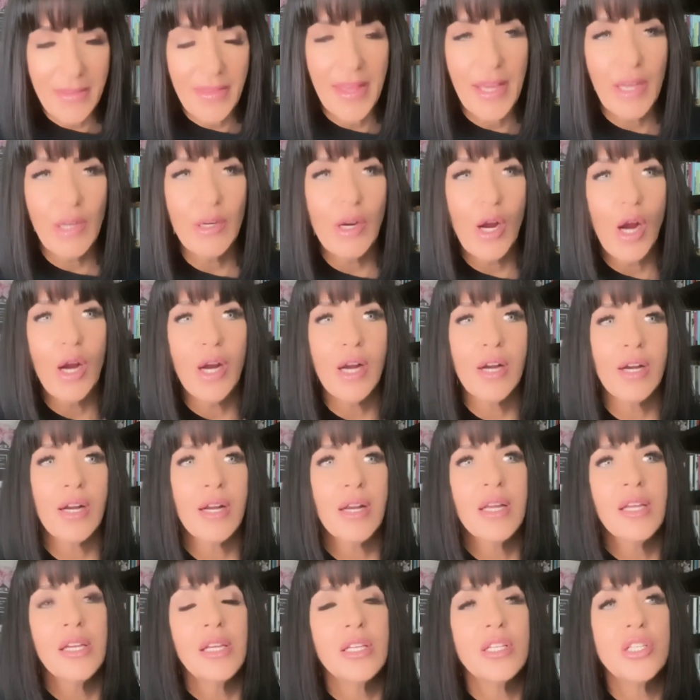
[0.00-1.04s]
there are
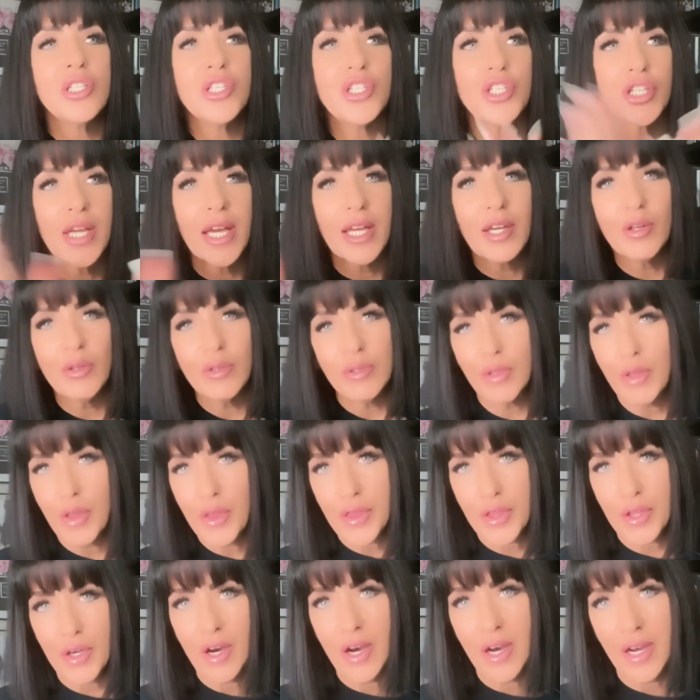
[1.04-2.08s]
general
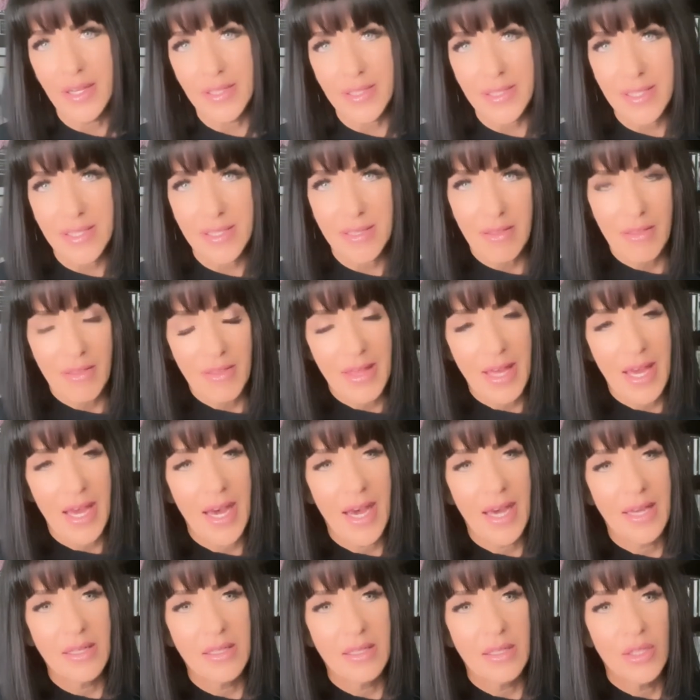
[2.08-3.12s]
thoughts
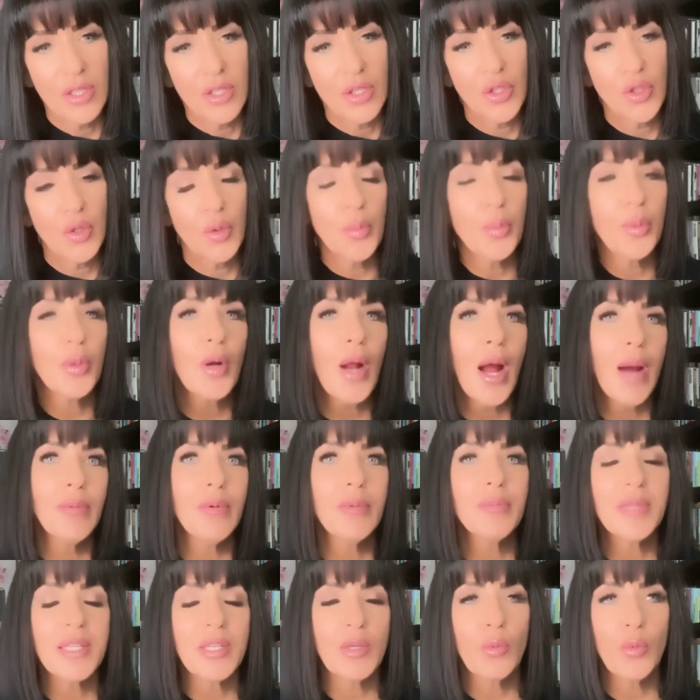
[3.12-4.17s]
that you
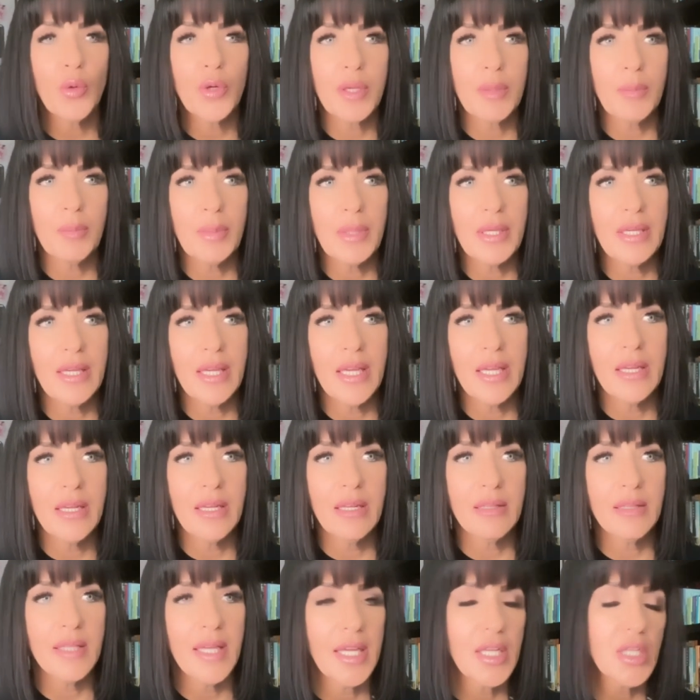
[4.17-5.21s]
probably wouldn't be
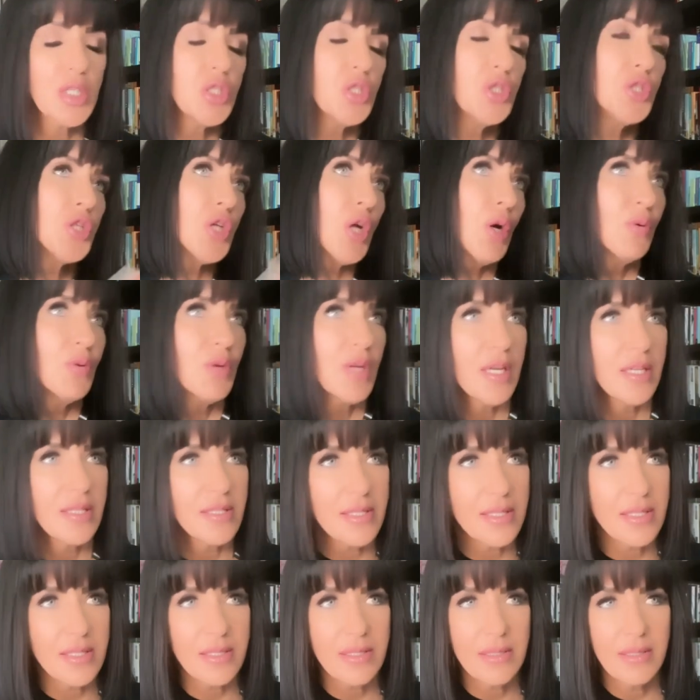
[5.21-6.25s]
eating like
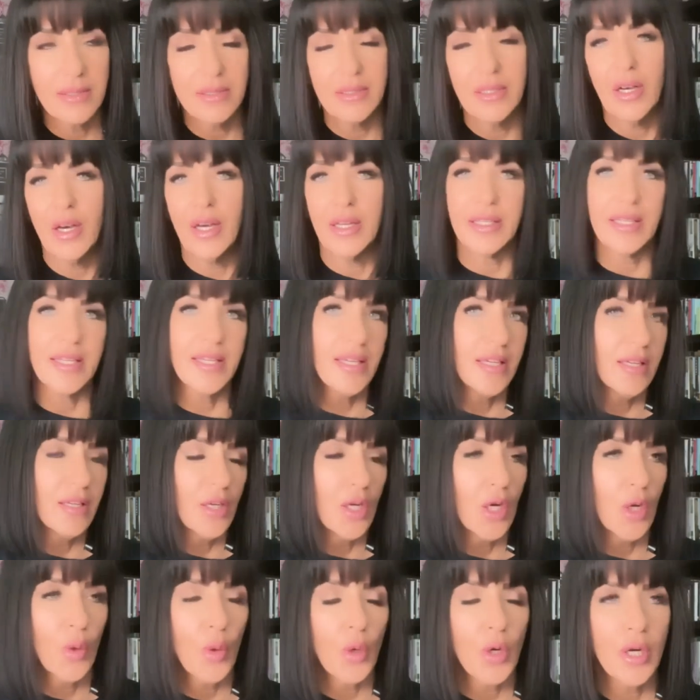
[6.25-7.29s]
donuts on
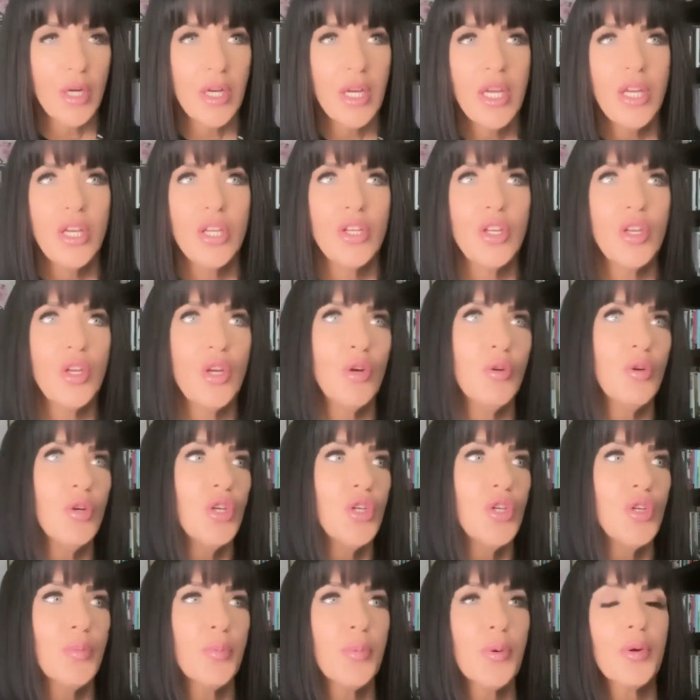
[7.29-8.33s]
keto, or you know,
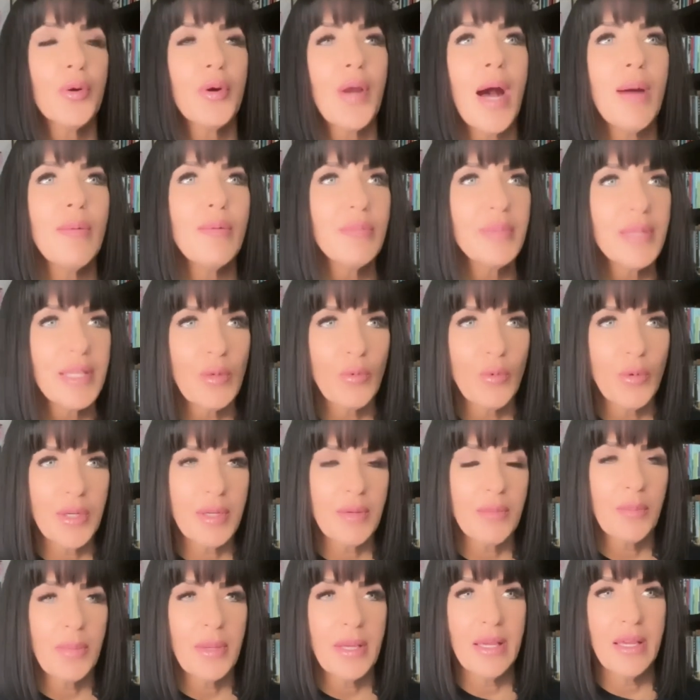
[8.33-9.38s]
you probably
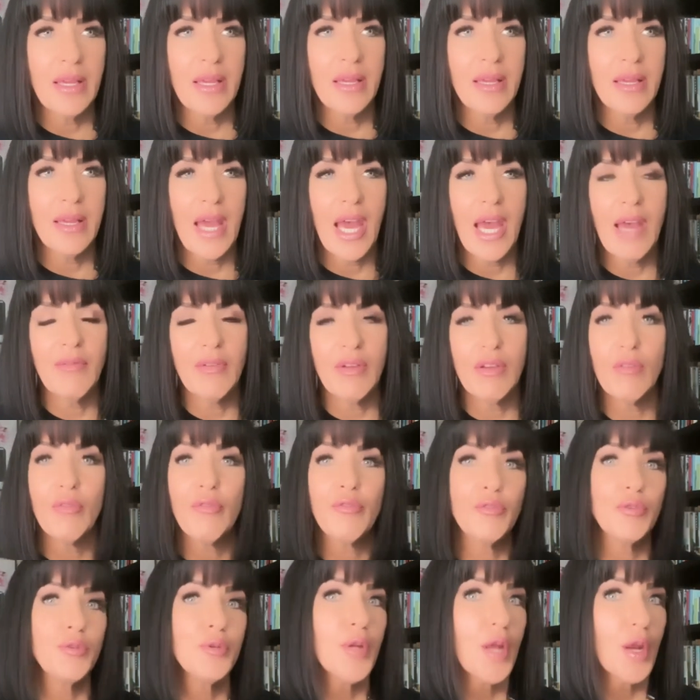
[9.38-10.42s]
wouldn't be having
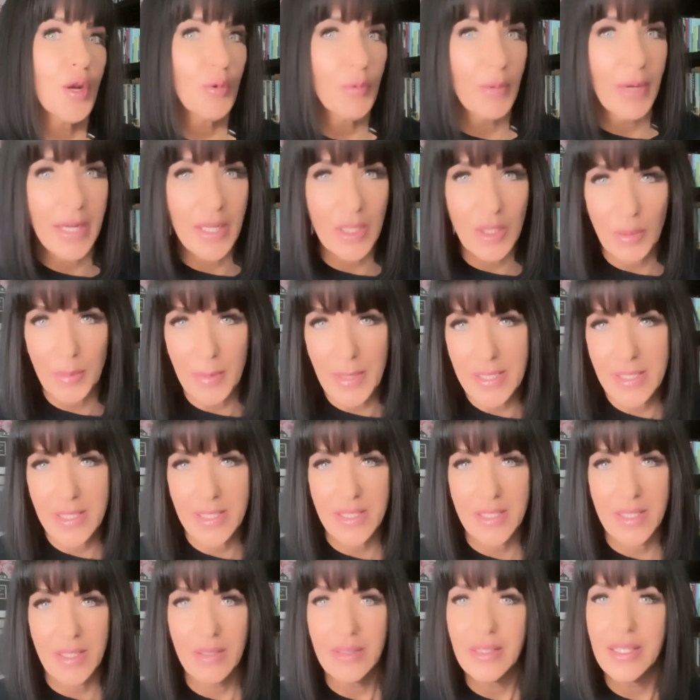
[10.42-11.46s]
fruit on a regular
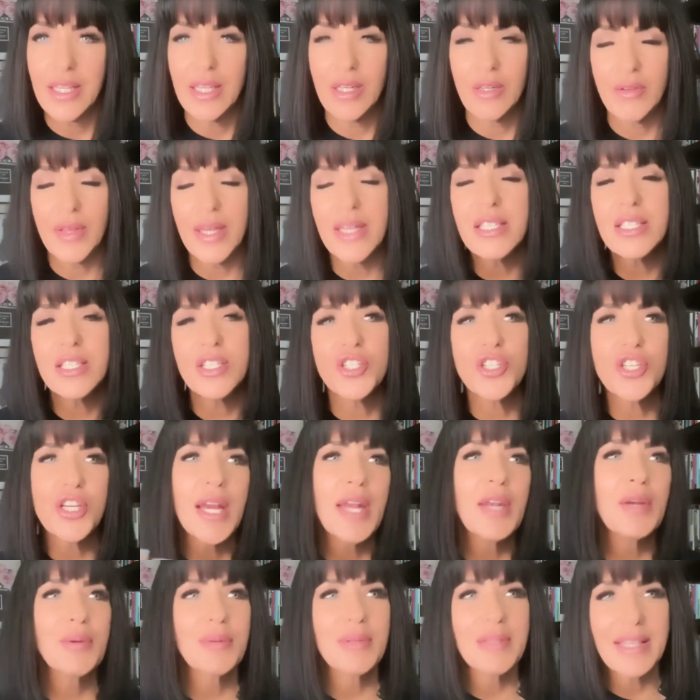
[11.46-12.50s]
basis on keto. That's
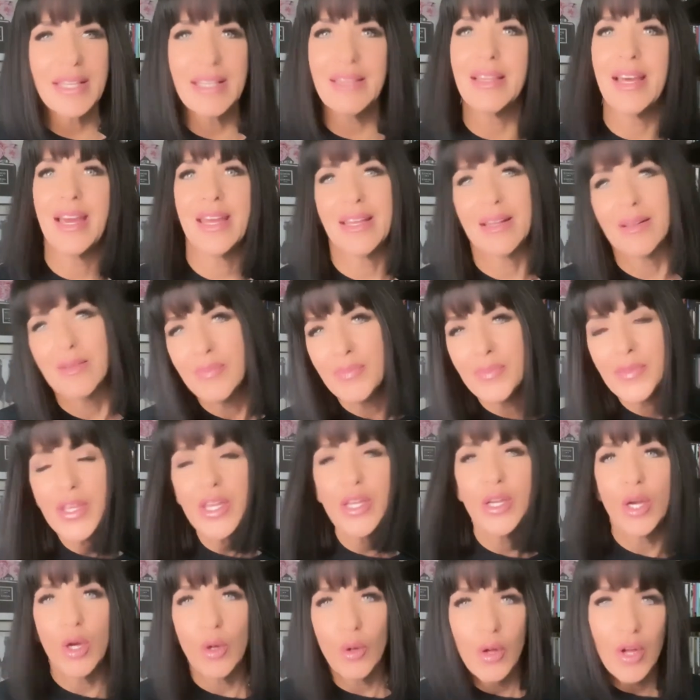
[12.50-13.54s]
generally like,
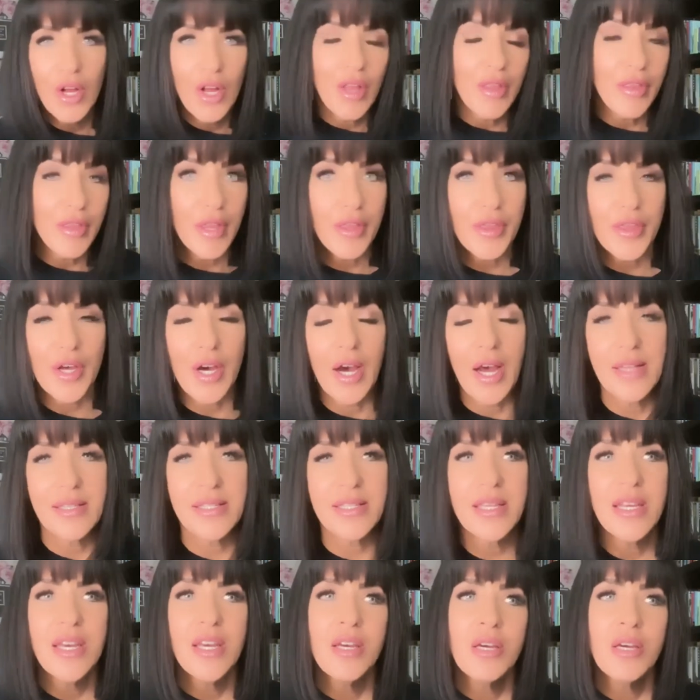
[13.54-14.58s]
you know, the thoughts.